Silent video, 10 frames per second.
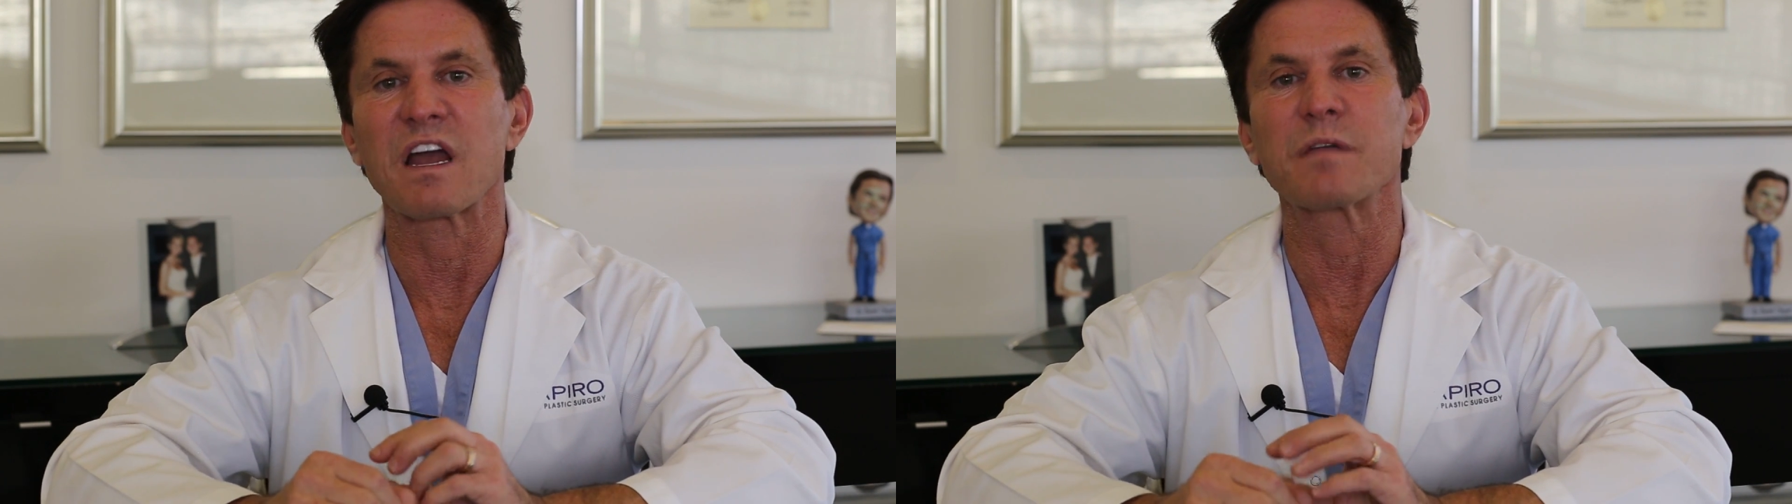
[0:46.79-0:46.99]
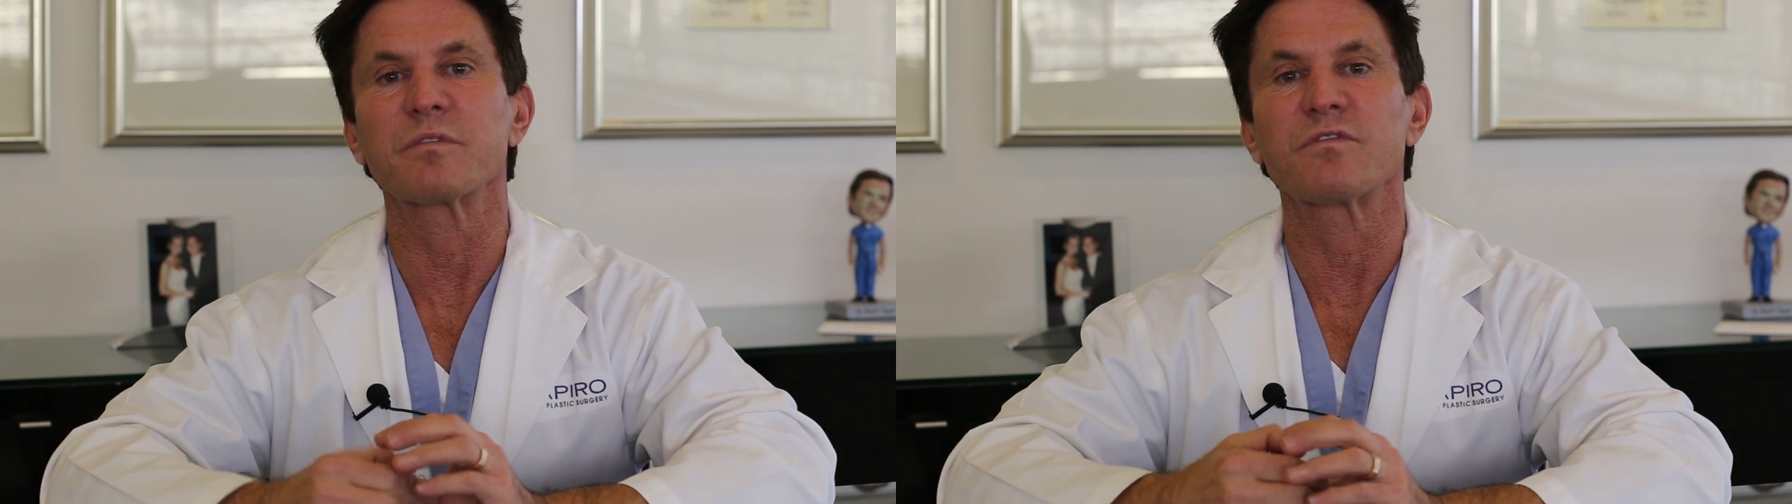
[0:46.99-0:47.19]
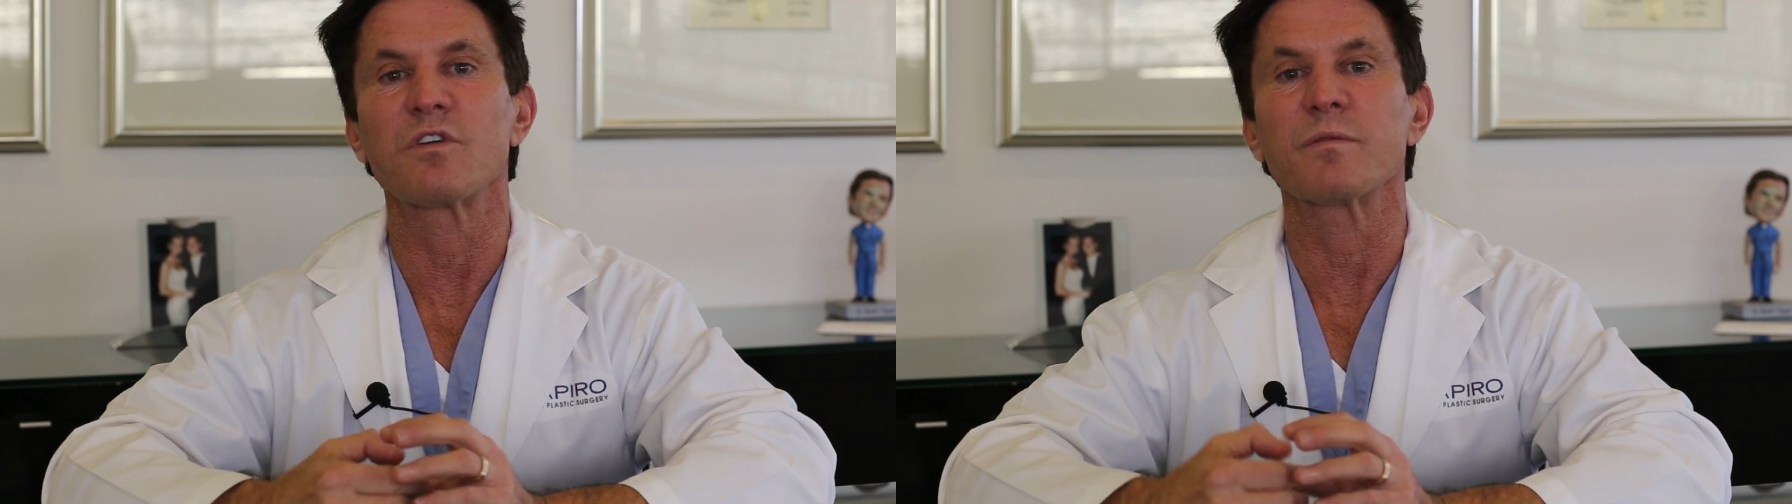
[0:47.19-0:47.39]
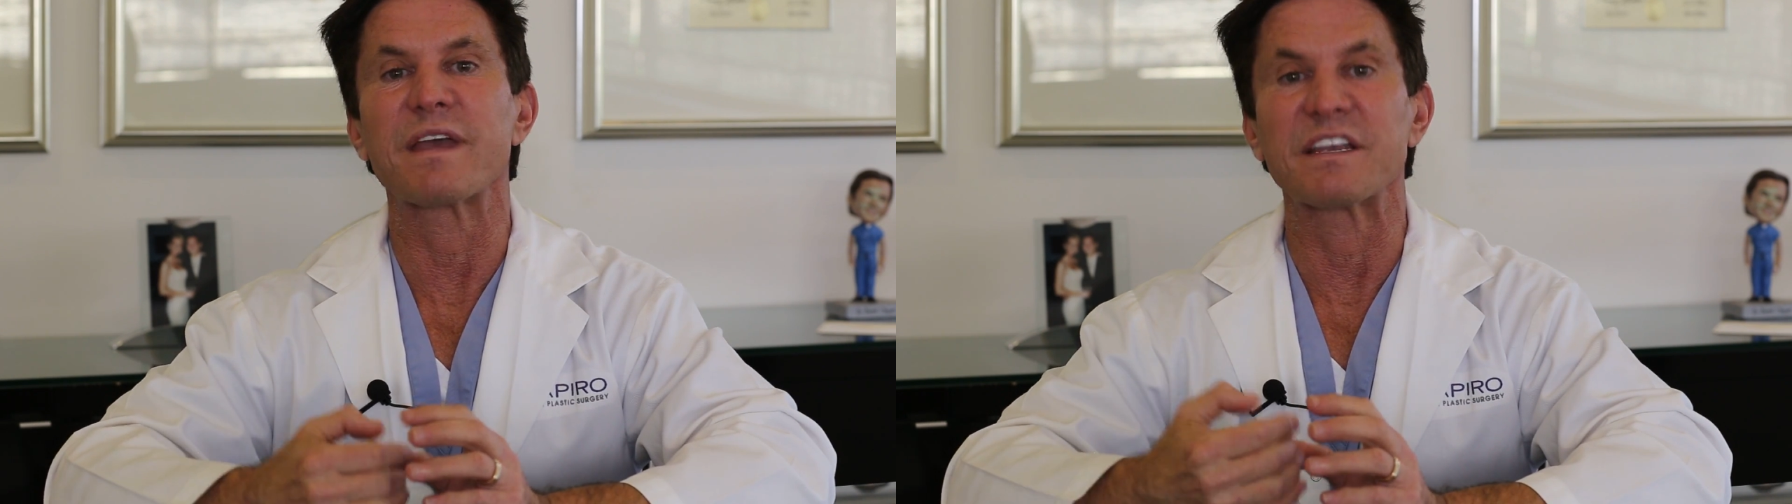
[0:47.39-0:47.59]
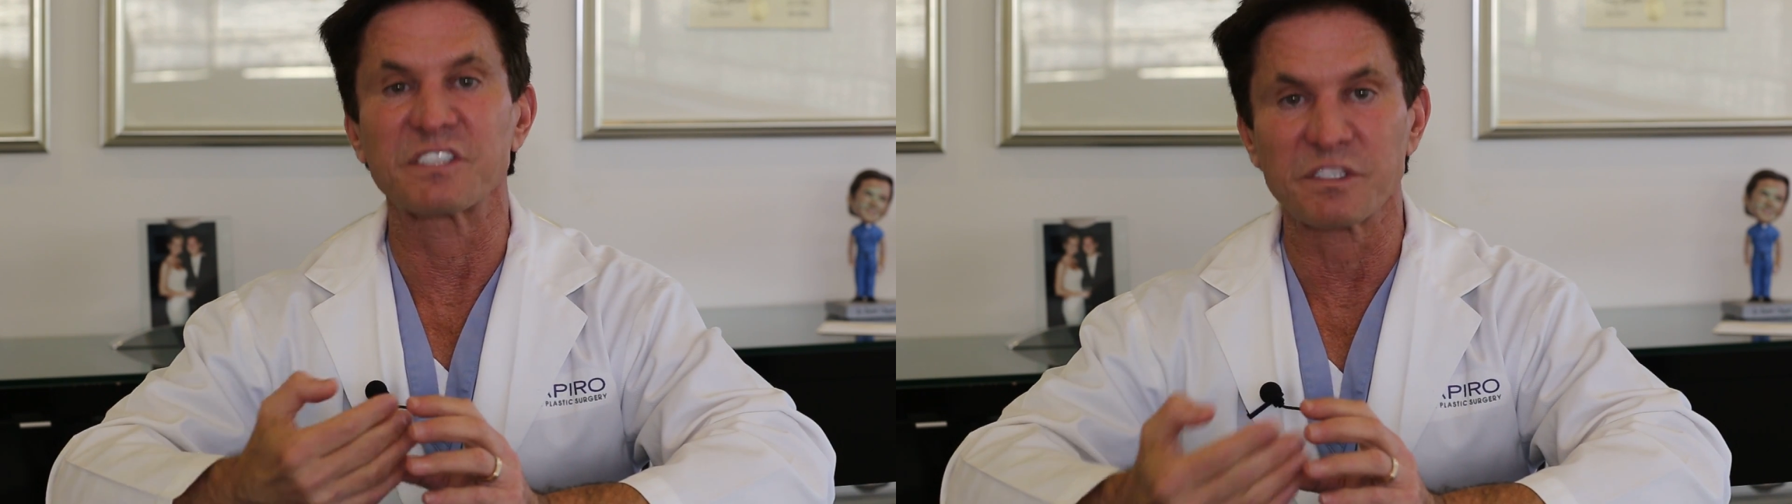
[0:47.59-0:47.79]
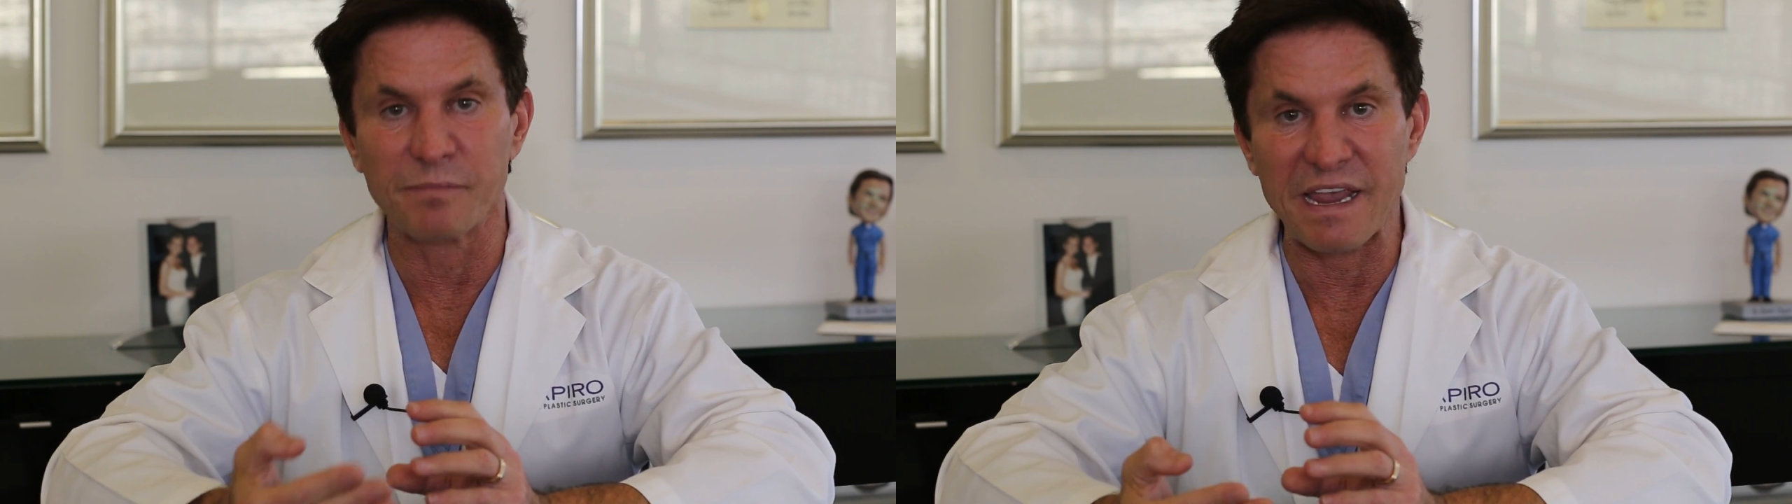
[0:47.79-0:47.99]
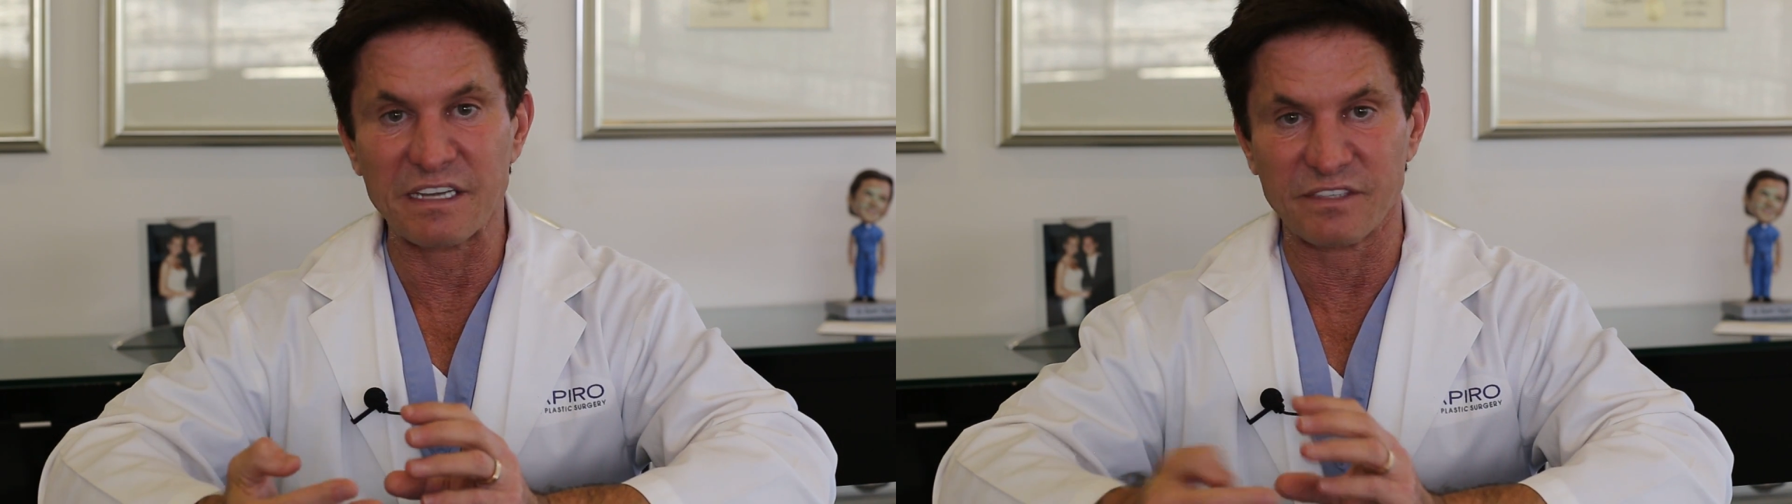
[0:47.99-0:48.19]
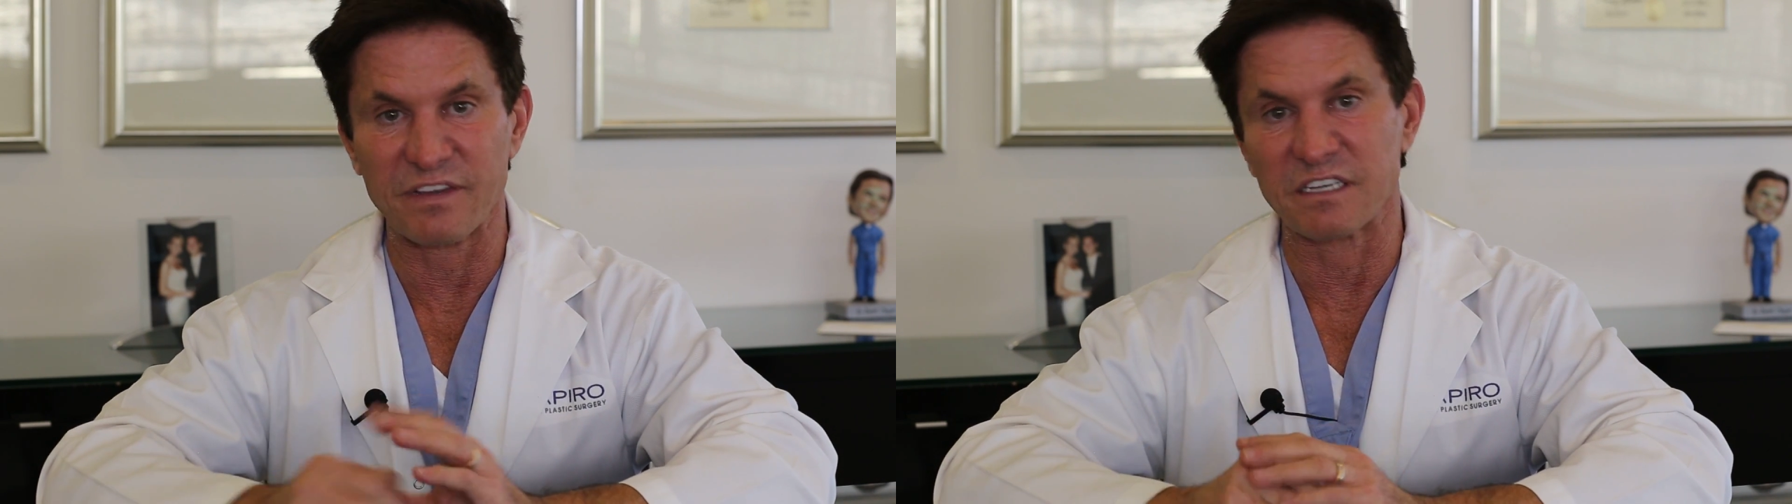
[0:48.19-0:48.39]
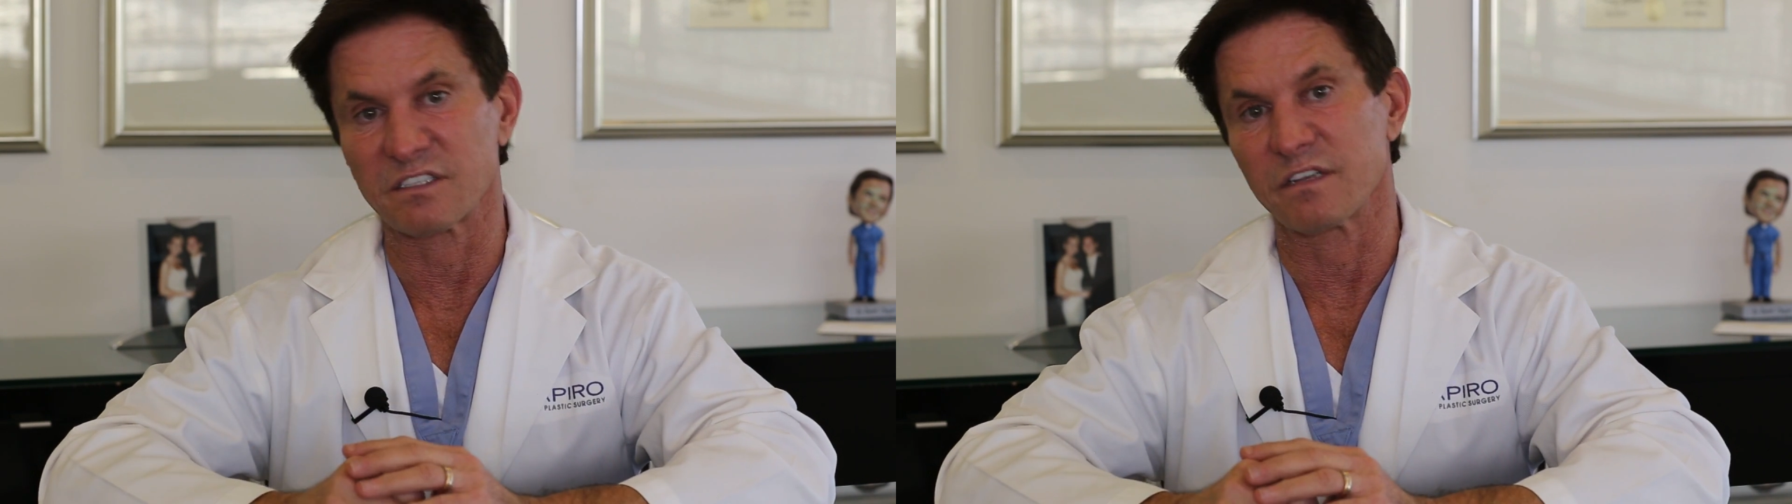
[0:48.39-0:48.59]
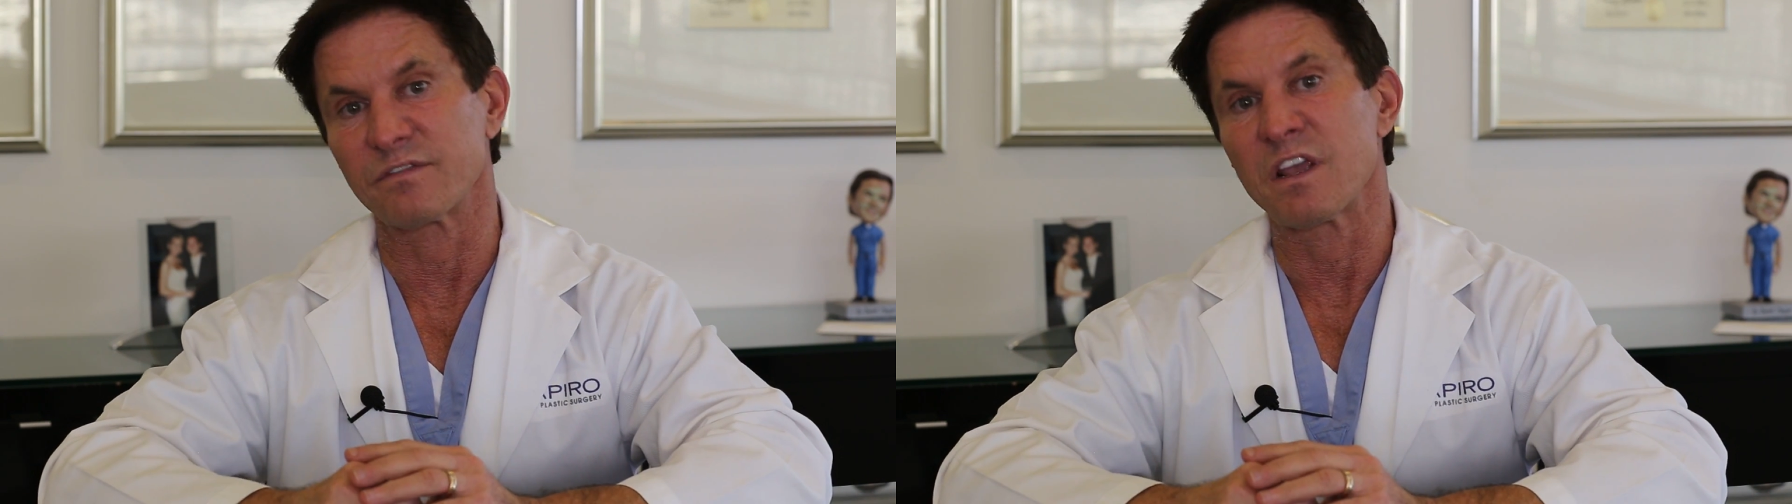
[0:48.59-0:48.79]
I perform a smash
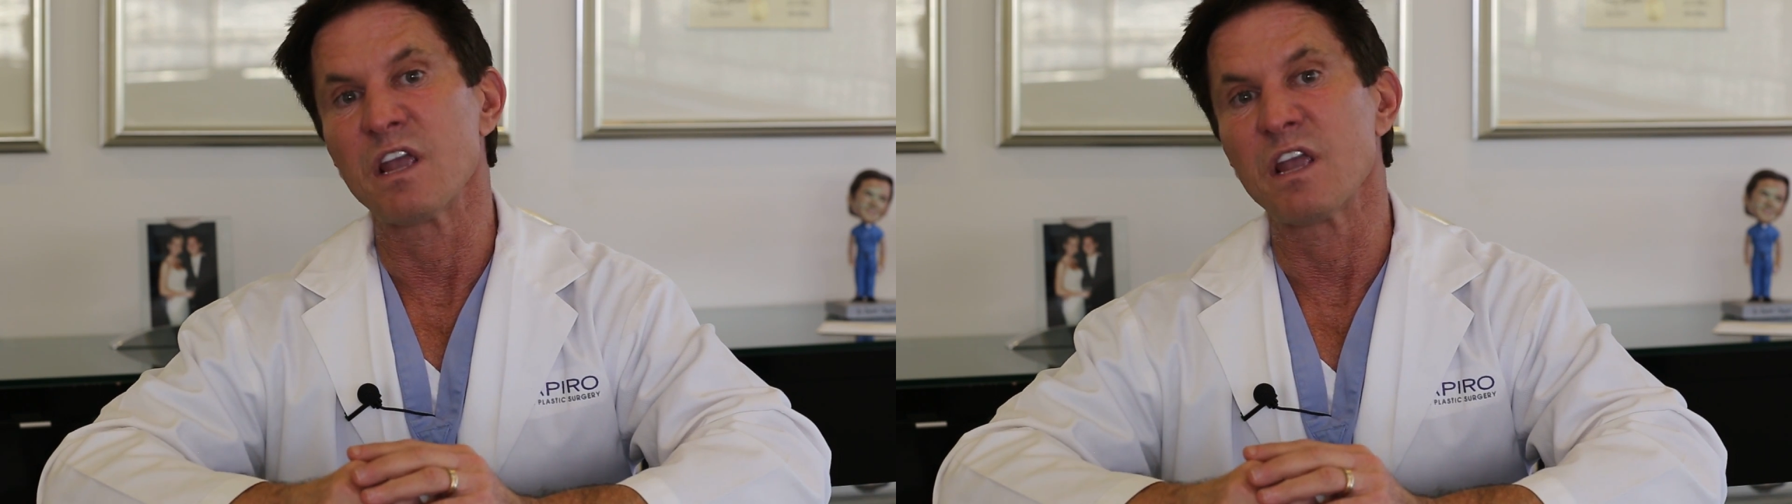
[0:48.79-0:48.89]
facelift,